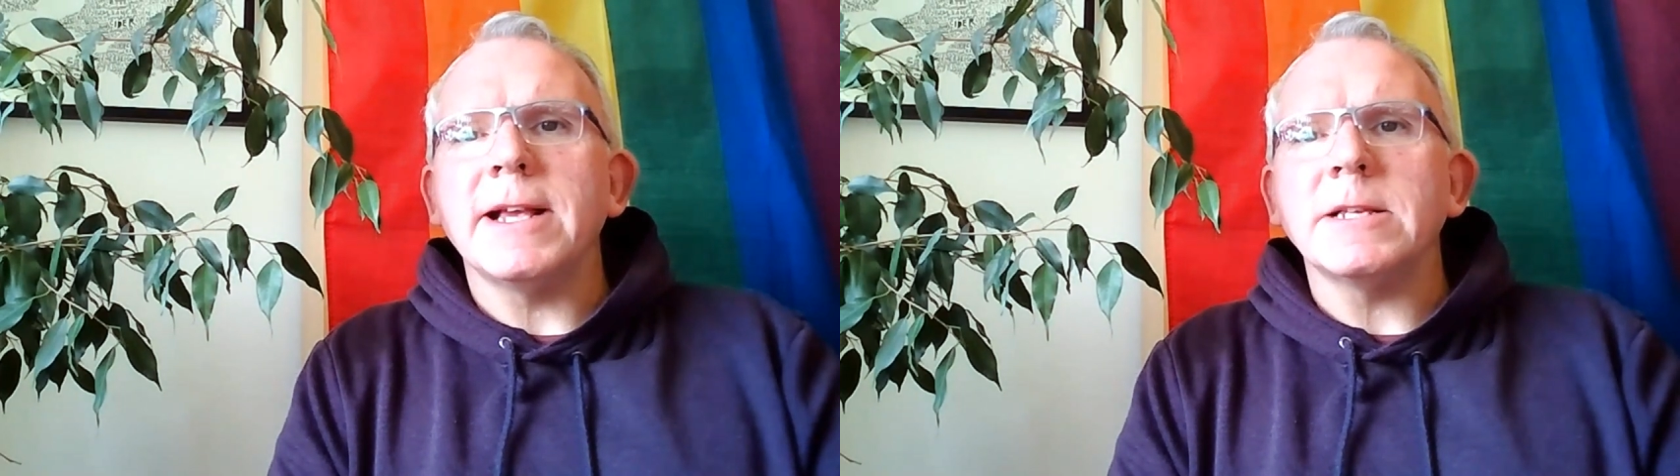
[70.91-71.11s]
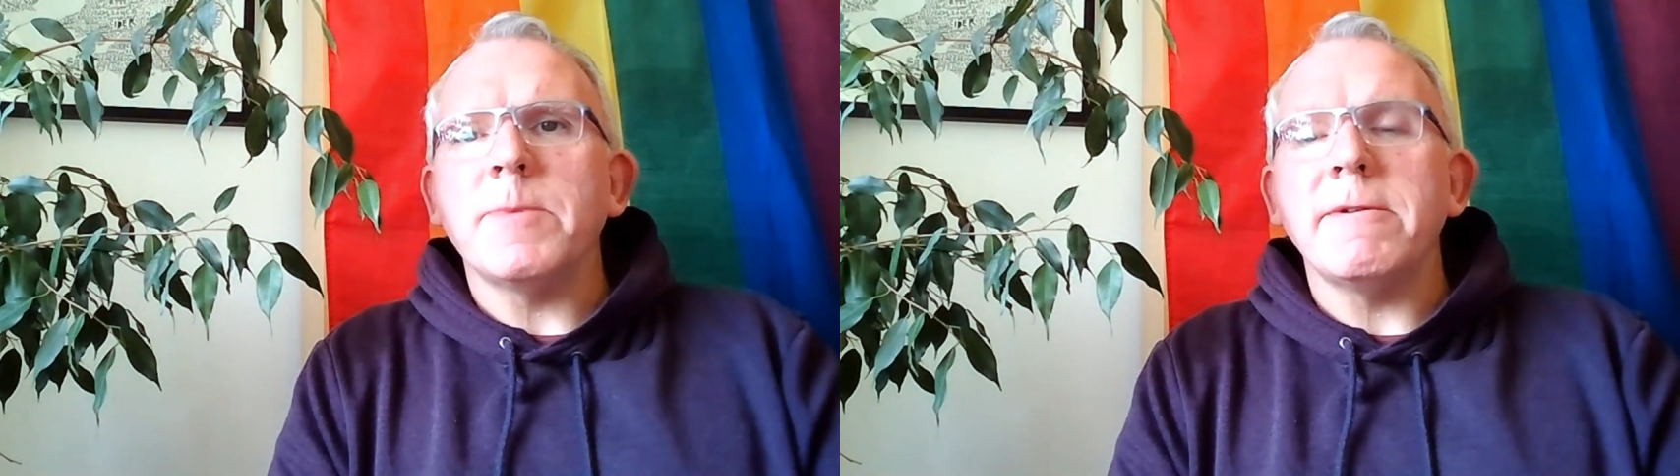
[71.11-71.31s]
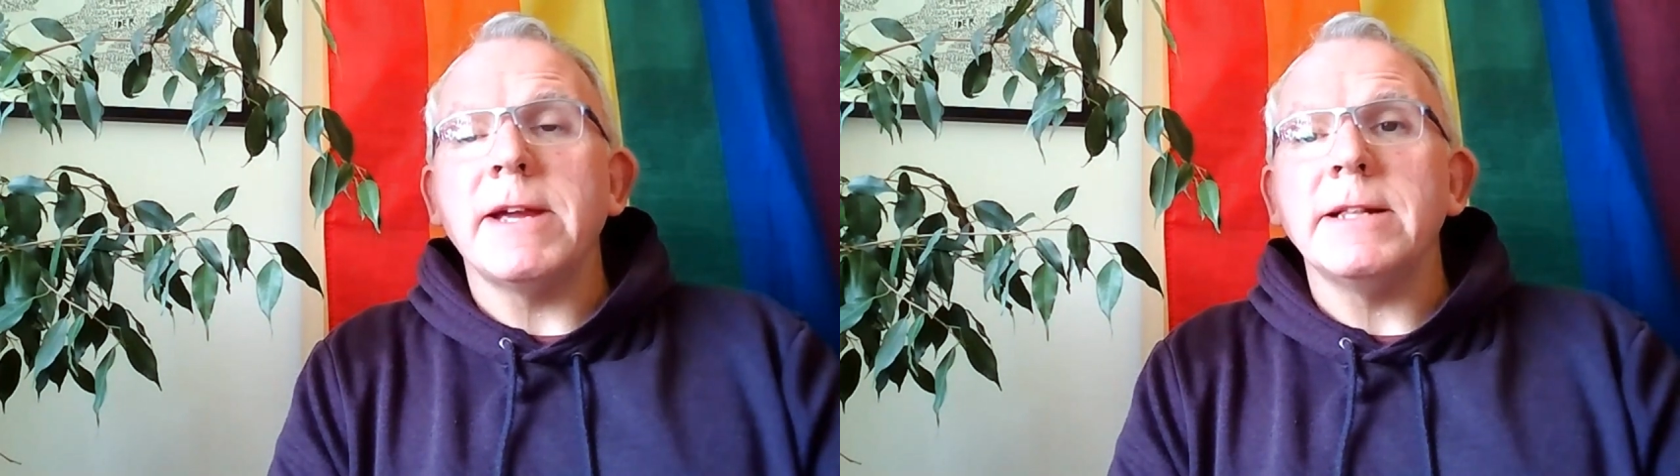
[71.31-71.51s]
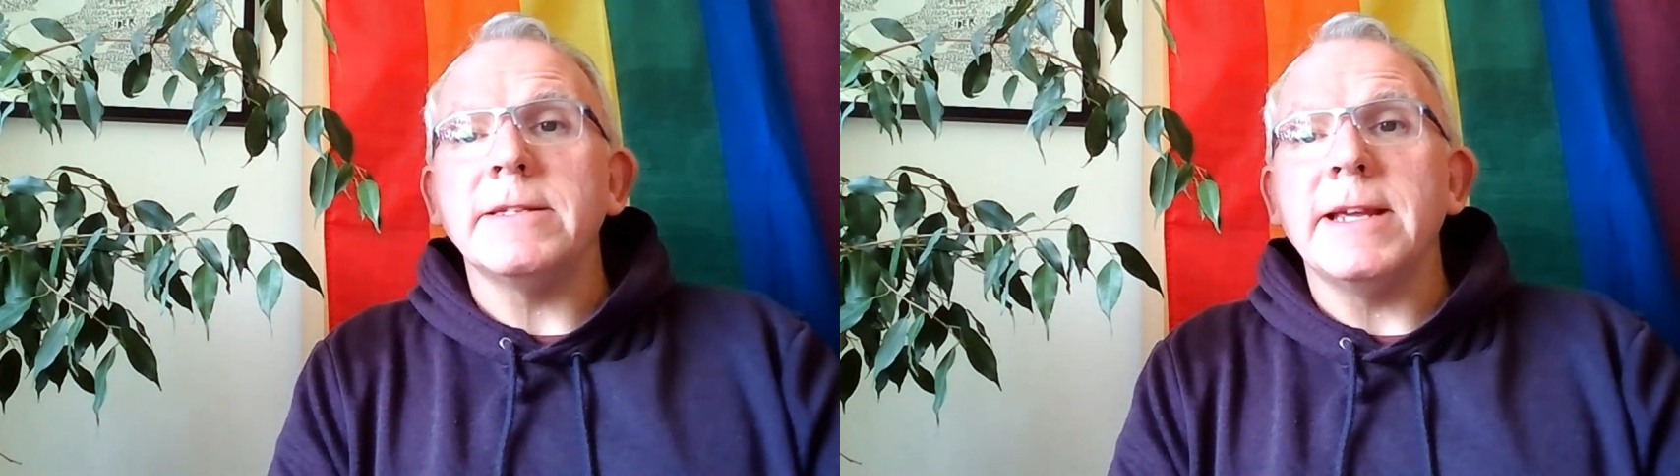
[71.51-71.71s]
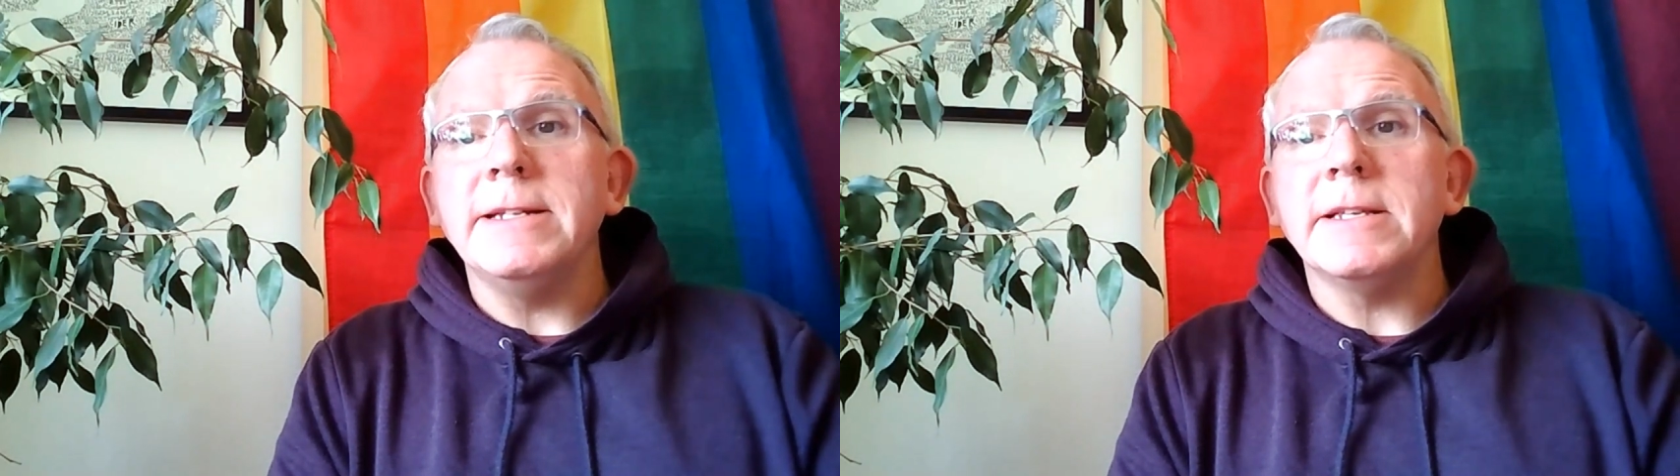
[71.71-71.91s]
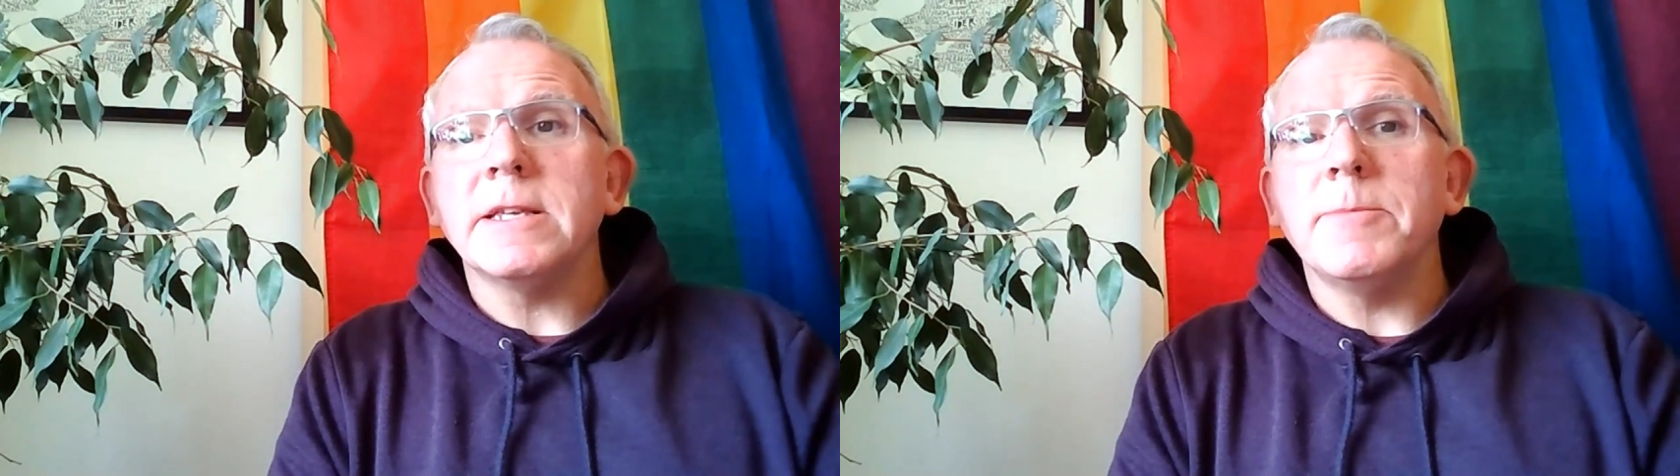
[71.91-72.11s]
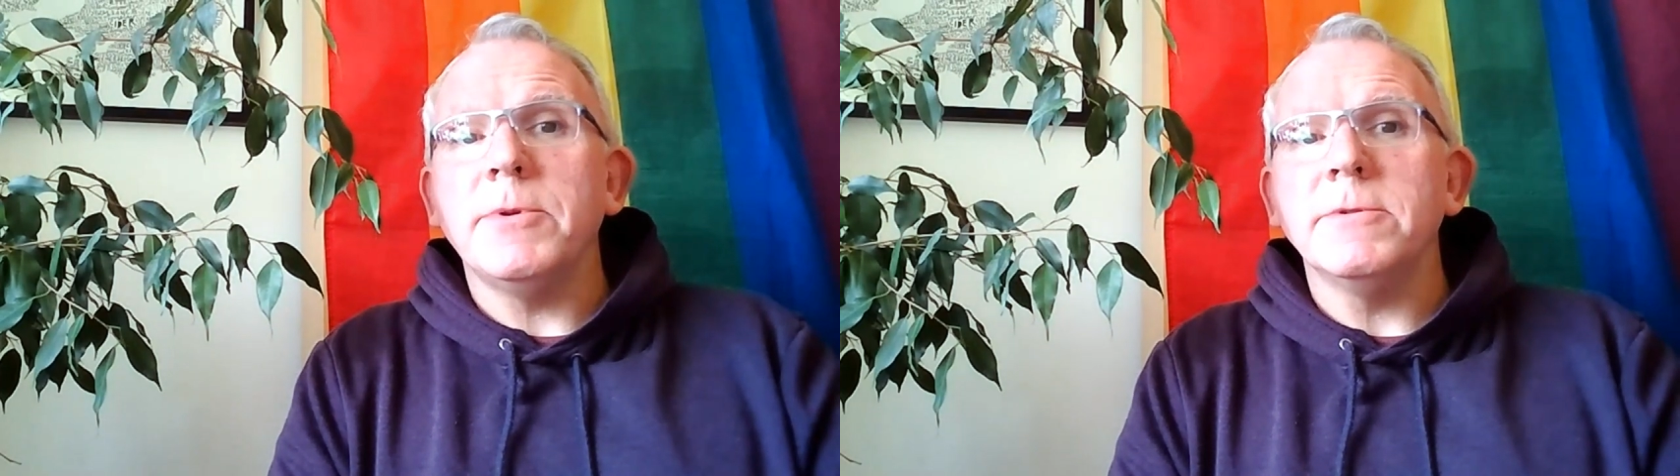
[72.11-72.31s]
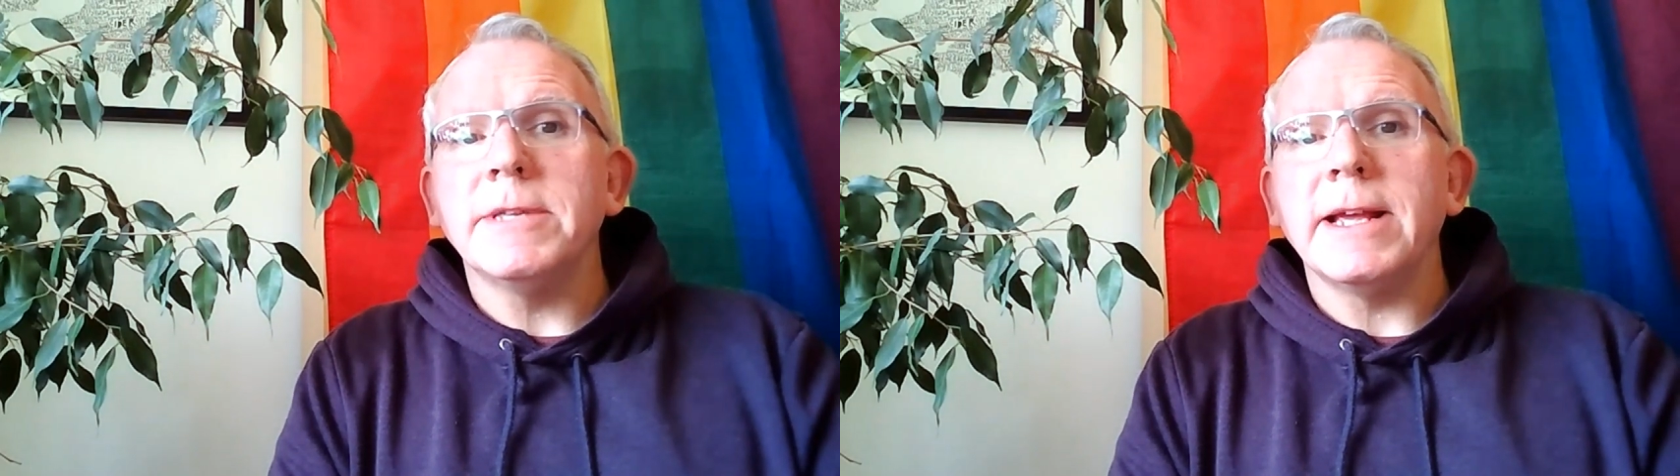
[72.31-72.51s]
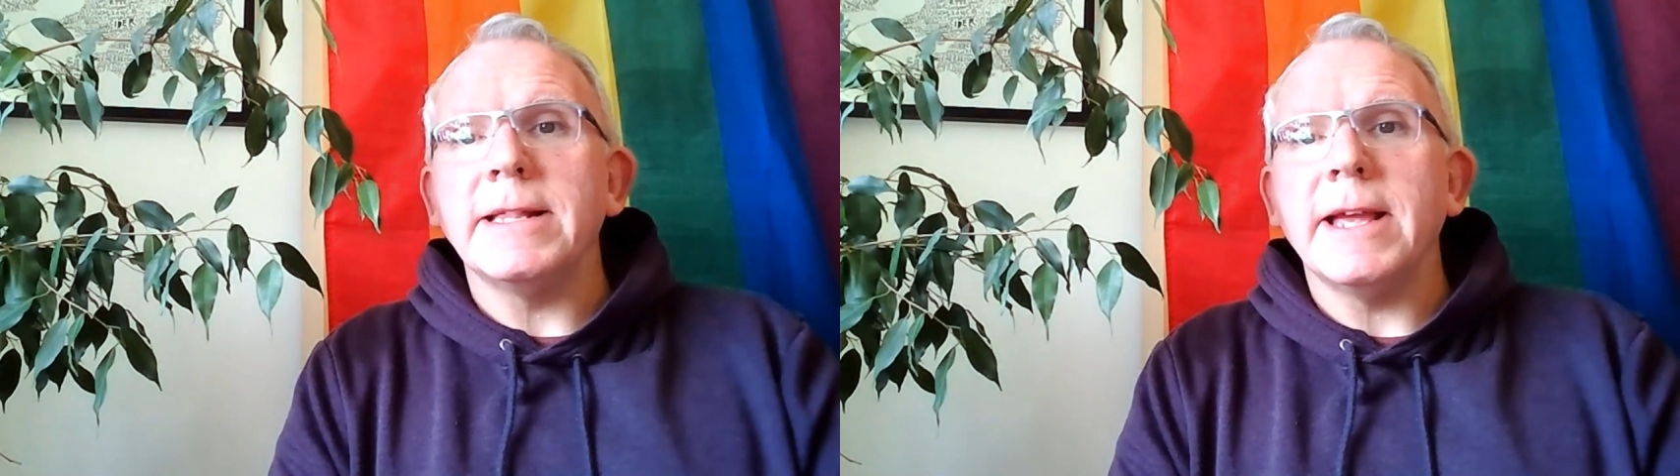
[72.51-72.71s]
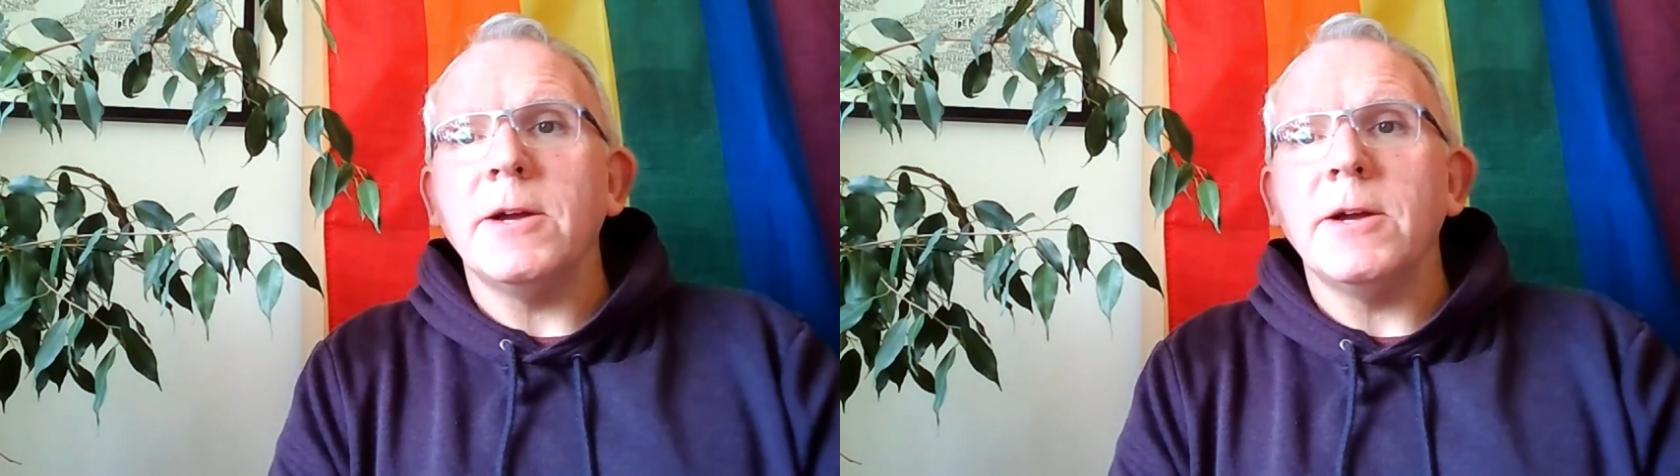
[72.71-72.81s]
experience into supporting the